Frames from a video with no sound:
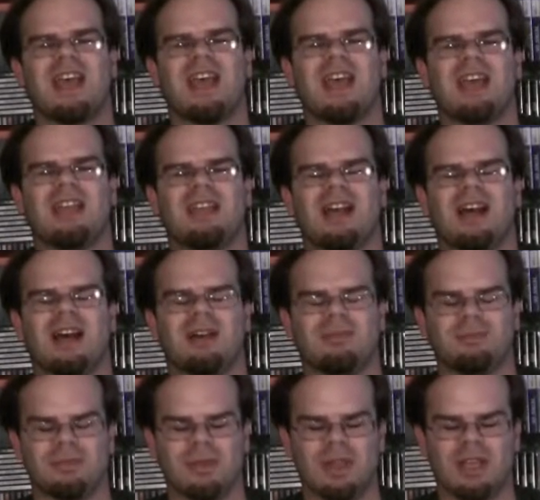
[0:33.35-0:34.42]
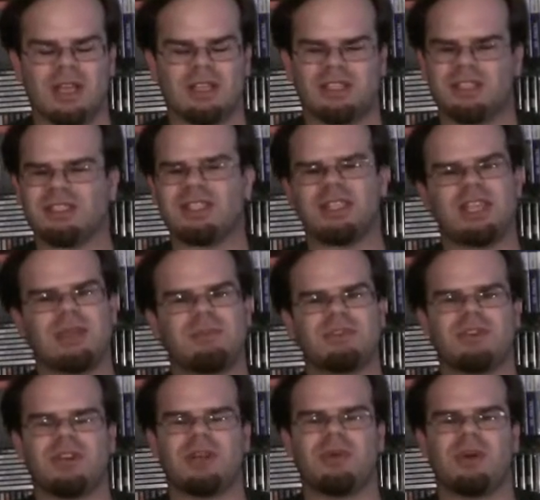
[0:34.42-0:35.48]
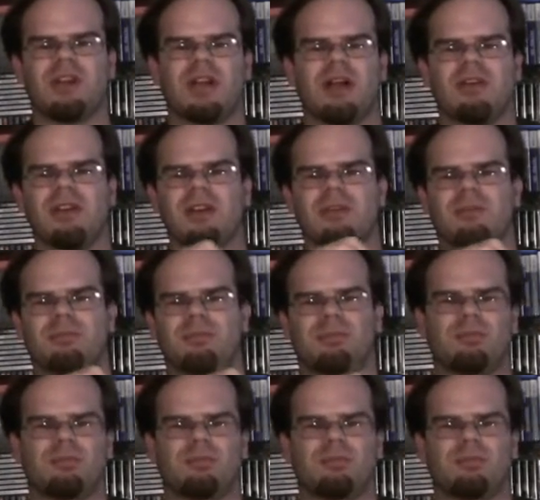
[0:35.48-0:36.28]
And just like Gamester81, I'm going to